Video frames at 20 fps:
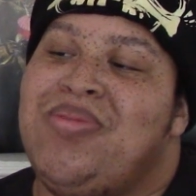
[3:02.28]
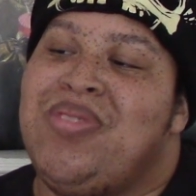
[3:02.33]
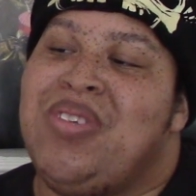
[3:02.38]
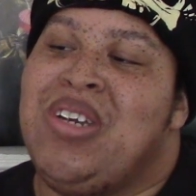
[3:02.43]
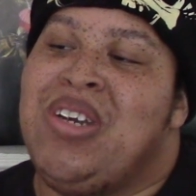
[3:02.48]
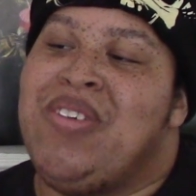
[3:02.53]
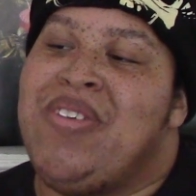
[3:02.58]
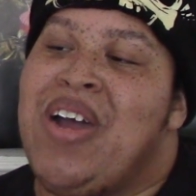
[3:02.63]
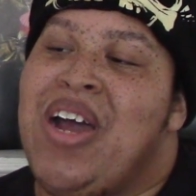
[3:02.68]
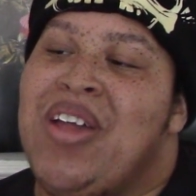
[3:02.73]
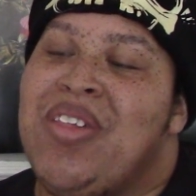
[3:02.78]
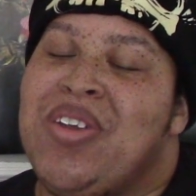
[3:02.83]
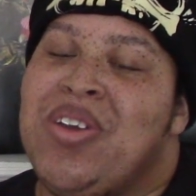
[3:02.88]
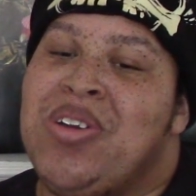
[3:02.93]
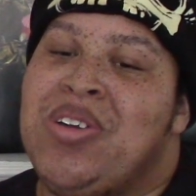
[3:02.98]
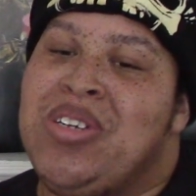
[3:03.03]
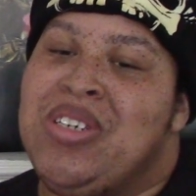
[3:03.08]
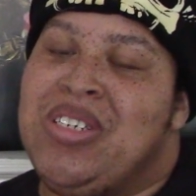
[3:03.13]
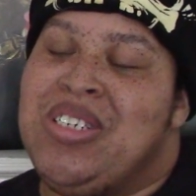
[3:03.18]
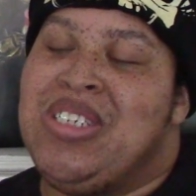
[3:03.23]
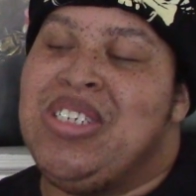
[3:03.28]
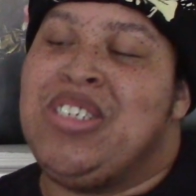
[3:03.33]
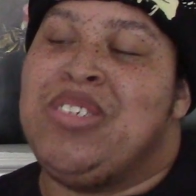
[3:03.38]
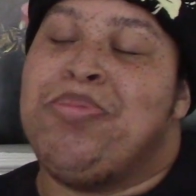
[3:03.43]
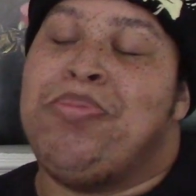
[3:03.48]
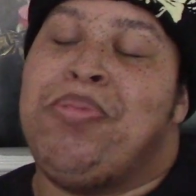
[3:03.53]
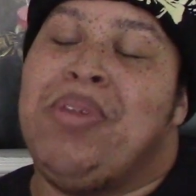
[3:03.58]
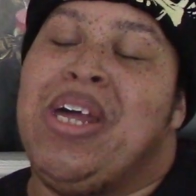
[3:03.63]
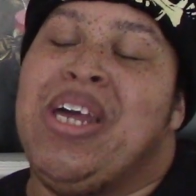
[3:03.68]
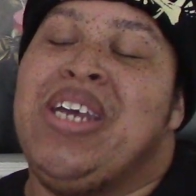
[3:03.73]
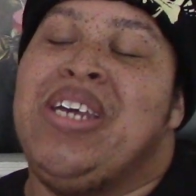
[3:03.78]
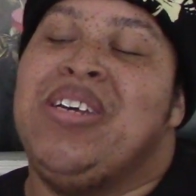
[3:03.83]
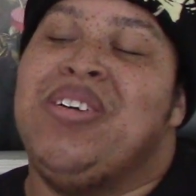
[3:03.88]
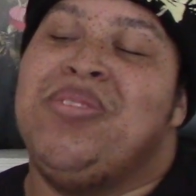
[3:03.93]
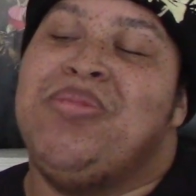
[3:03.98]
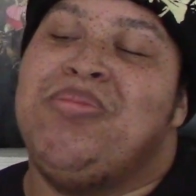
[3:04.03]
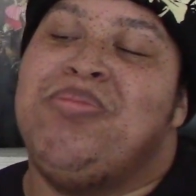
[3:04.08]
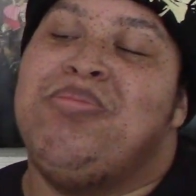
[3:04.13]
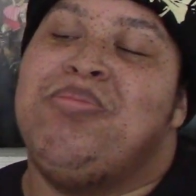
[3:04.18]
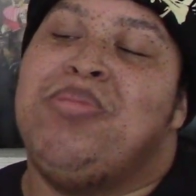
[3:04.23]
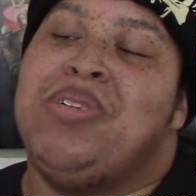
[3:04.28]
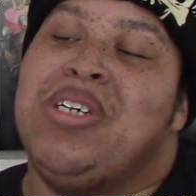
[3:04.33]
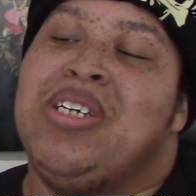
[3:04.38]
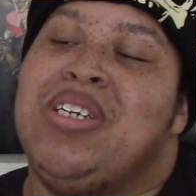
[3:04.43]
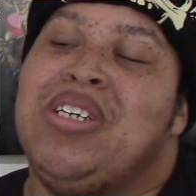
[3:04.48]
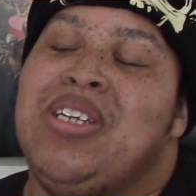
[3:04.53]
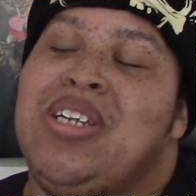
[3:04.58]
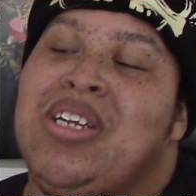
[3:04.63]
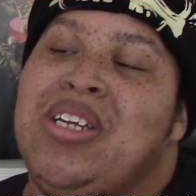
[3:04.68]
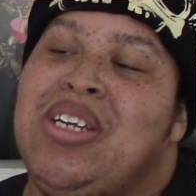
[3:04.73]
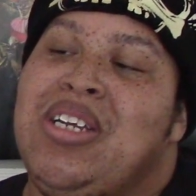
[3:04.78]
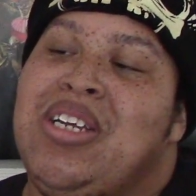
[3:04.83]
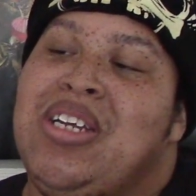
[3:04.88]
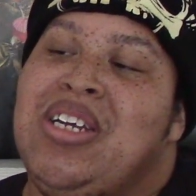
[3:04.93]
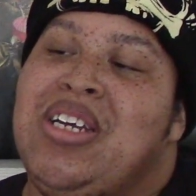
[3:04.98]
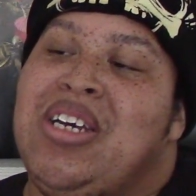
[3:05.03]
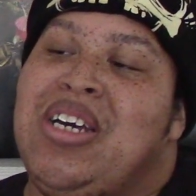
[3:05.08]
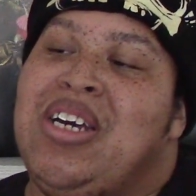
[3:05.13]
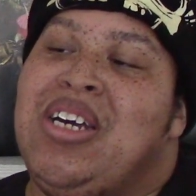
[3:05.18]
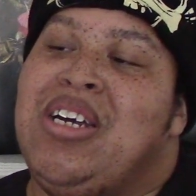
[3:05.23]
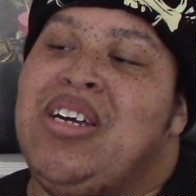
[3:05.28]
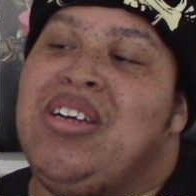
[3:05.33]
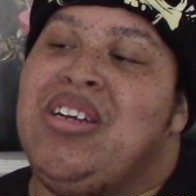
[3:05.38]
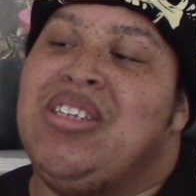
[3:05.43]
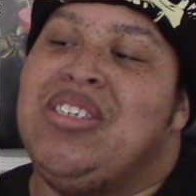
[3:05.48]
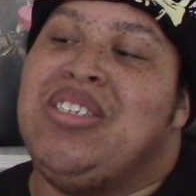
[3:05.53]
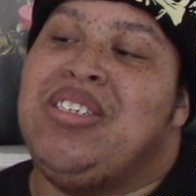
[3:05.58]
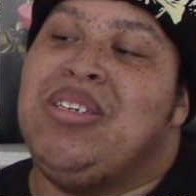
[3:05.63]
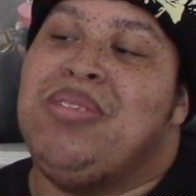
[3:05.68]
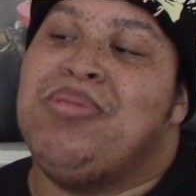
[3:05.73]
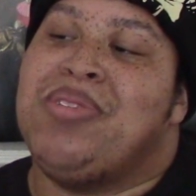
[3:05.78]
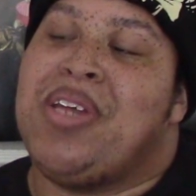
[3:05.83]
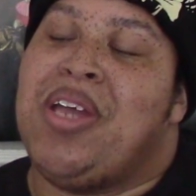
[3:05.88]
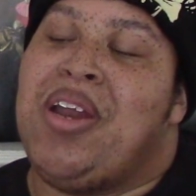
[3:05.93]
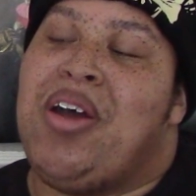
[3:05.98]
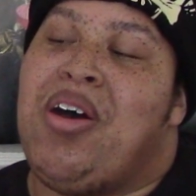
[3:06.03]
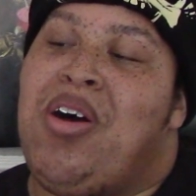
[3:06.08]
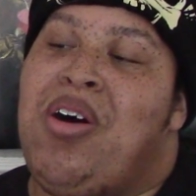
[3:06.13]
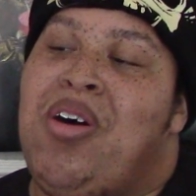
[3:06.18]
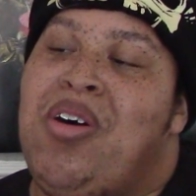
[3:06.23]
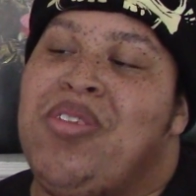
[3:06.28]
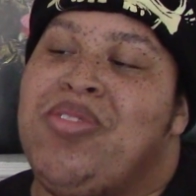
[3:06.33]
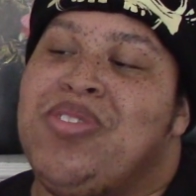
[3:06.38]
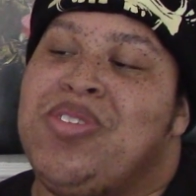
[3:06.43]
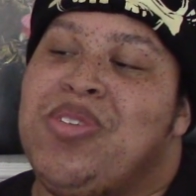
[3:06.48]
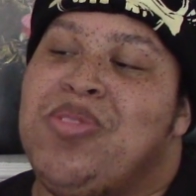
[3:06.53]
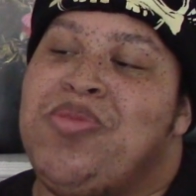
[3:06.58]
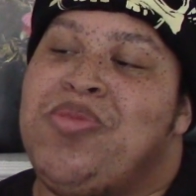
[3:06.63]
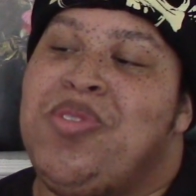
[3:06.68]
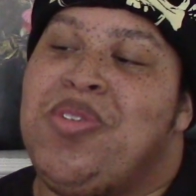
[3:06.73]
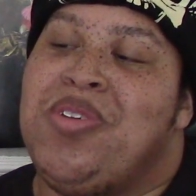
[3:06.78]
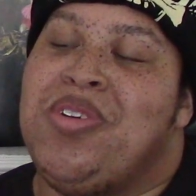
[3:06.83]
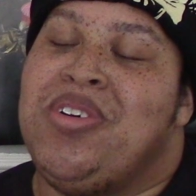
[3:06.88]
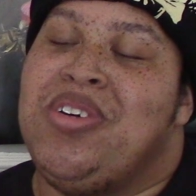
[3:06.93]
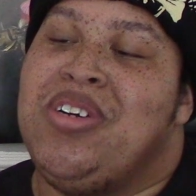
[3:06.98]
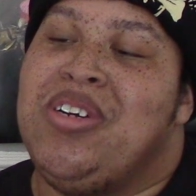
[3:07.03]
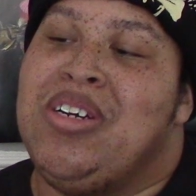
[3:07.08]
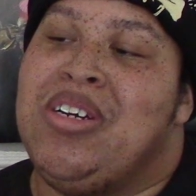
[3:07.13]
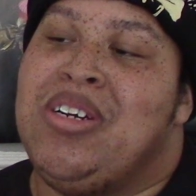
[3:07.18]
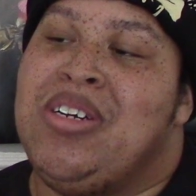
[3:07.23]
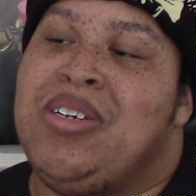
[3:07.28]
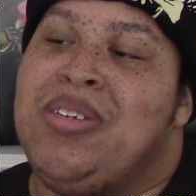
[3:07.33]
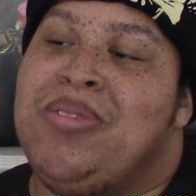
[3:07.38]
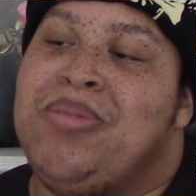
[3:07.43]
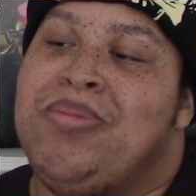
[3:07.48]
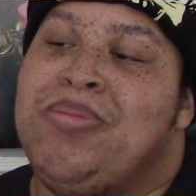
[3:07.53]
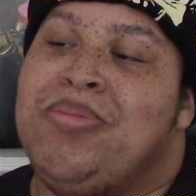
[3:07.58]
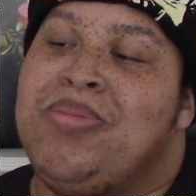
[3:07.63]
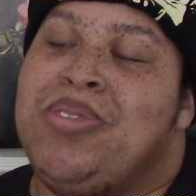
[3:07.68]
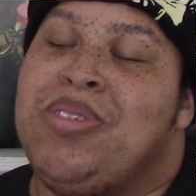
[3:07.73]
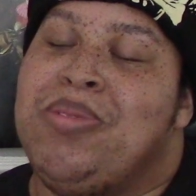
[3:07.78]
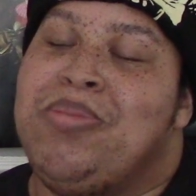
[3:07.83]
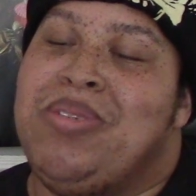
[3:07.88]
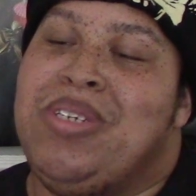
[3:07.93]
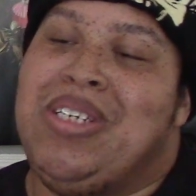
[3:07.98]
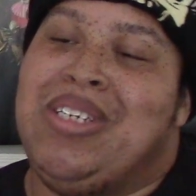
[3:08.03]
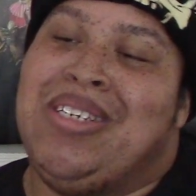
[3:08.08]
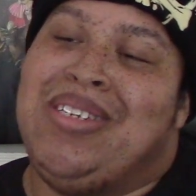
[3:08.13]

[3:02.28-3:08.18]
of how they're gonna display him. But uh, it seems kind of off so far um, to me.